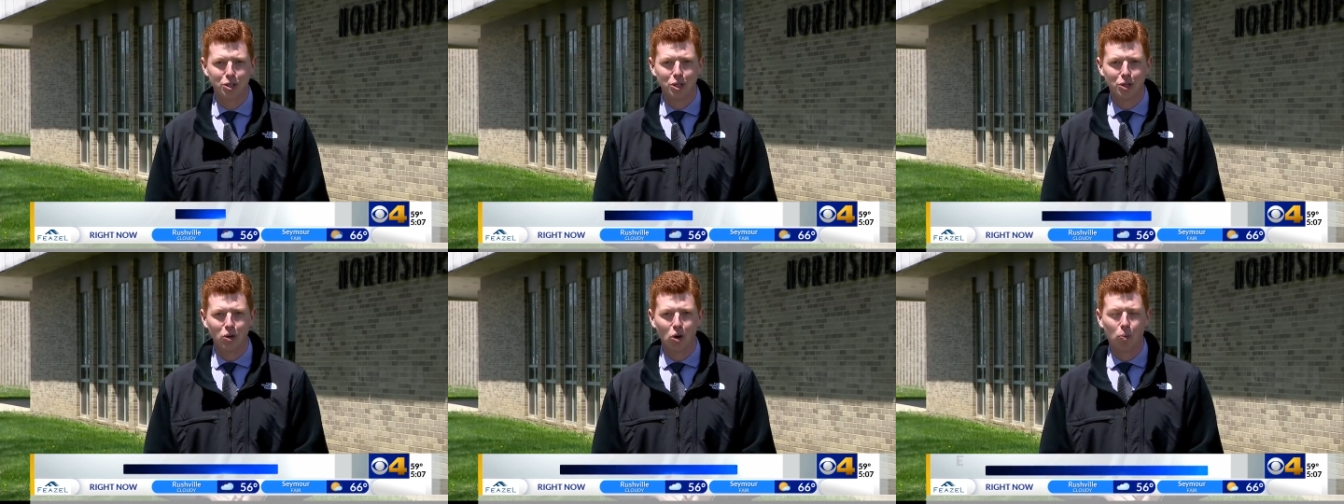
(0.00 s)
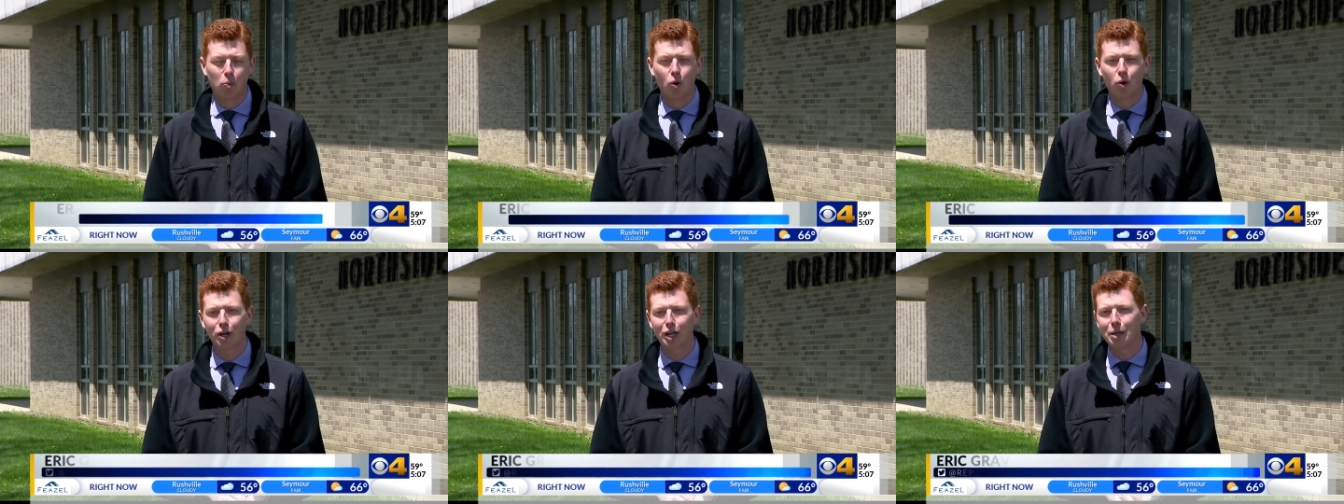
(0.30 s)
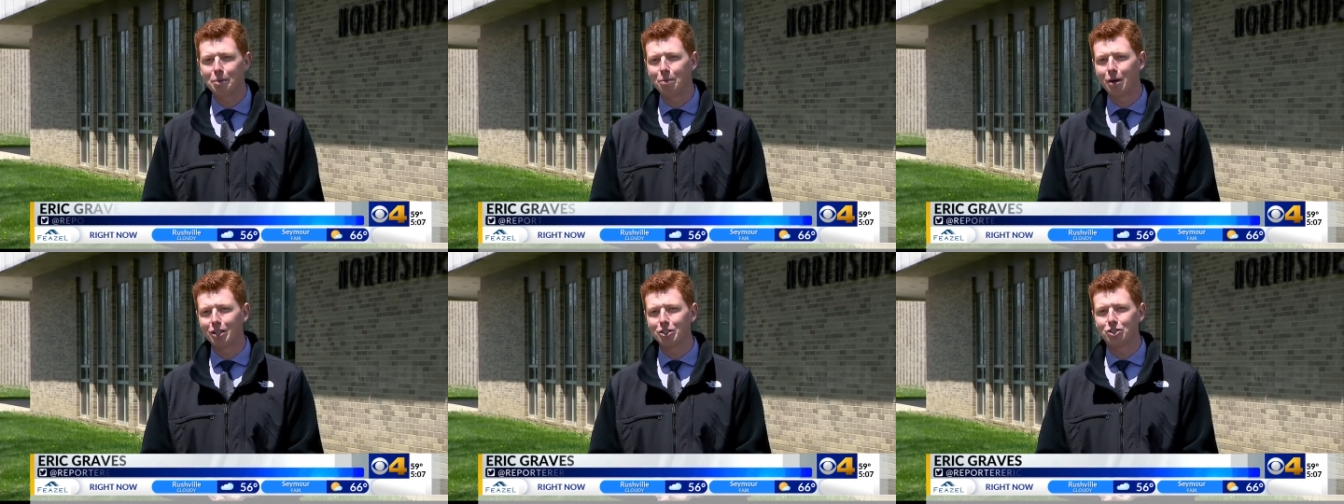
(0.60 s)
Reporting in
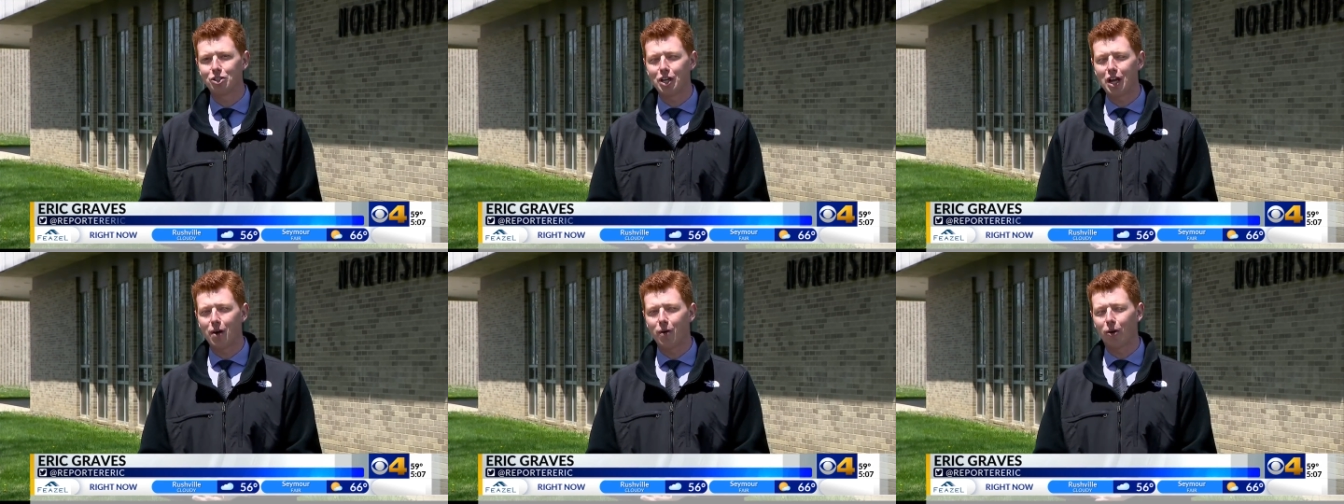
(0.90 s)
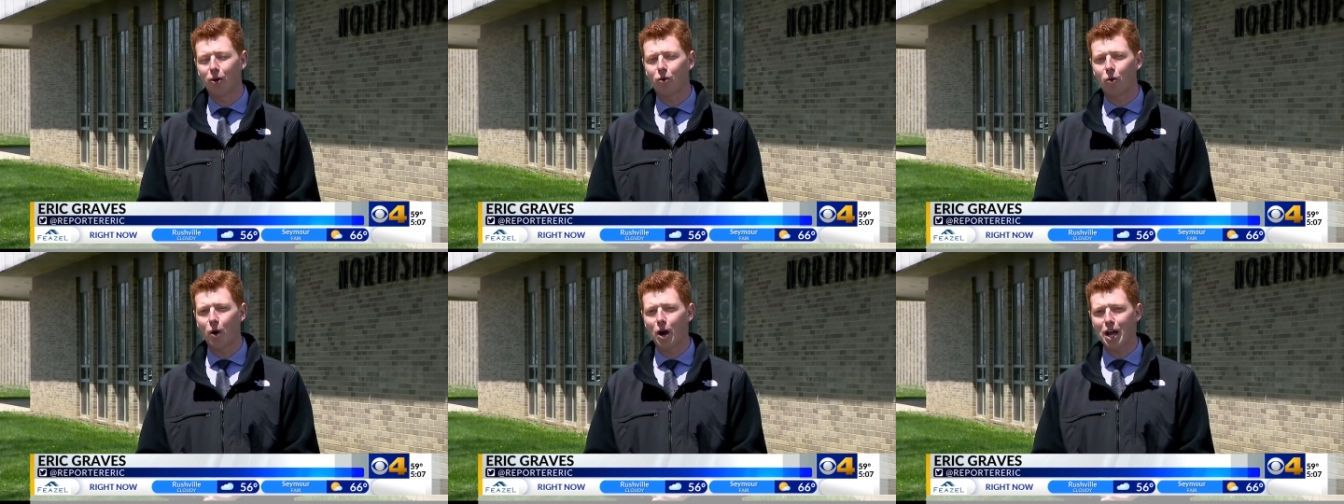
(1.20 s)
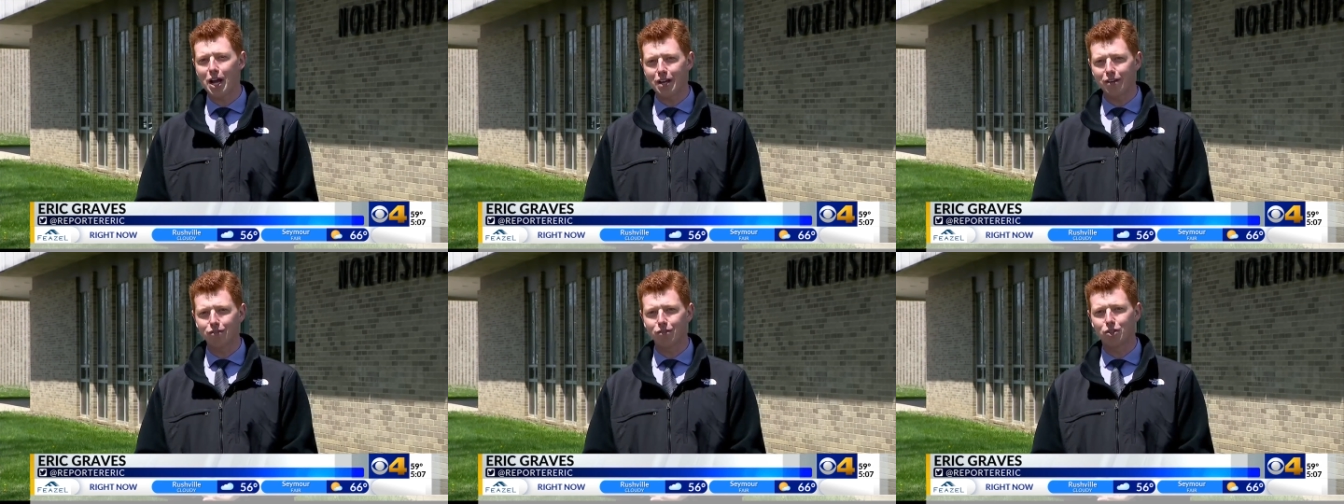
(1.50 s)
Muncie, Eric
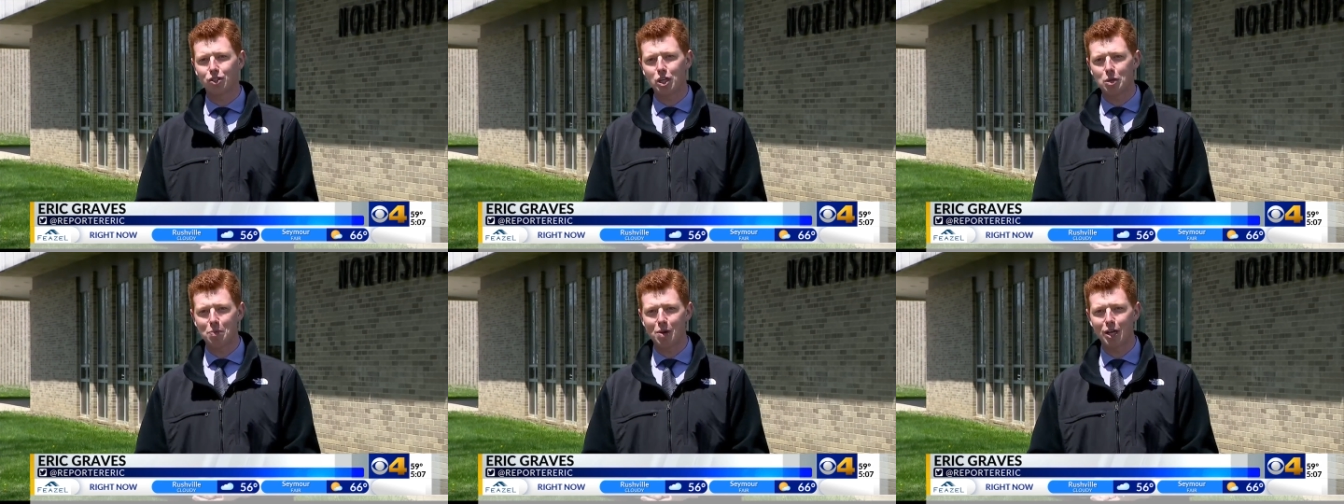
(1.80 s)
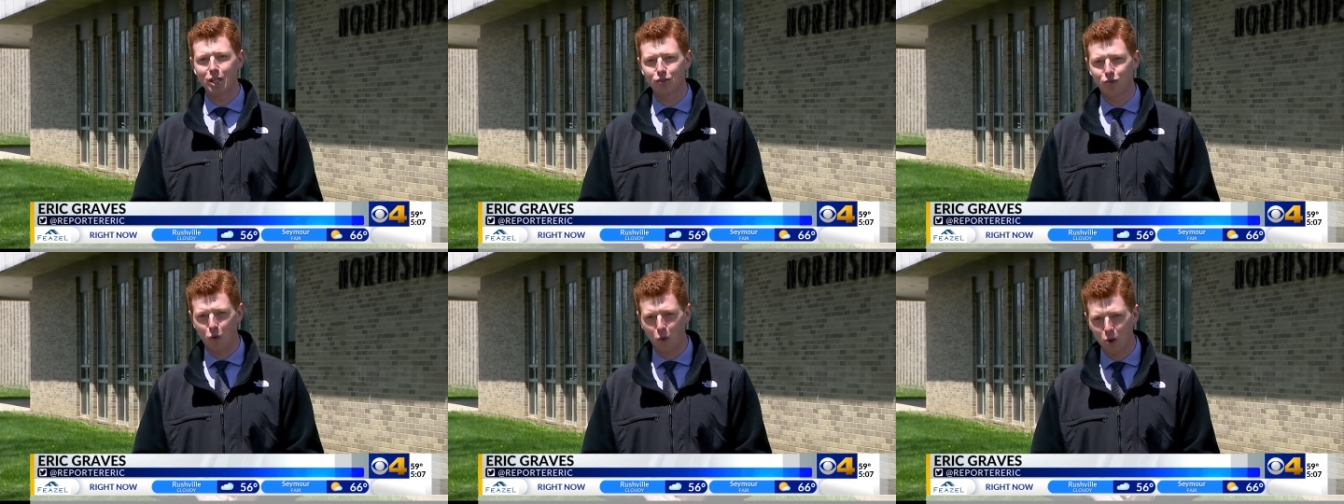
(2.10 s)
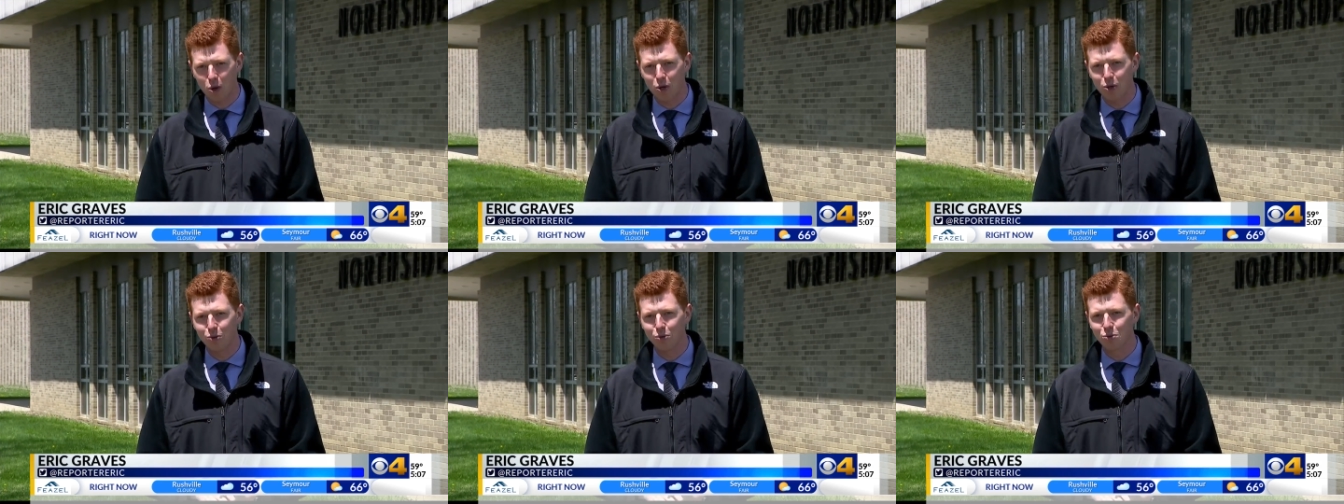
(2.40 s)
Graves, CBS 4
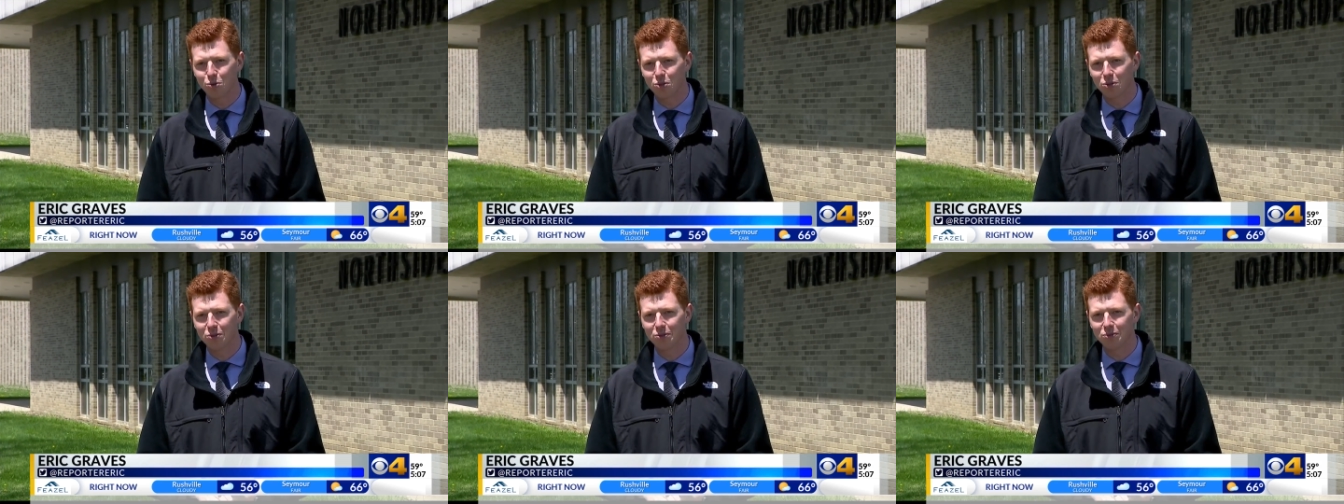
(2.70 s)
News.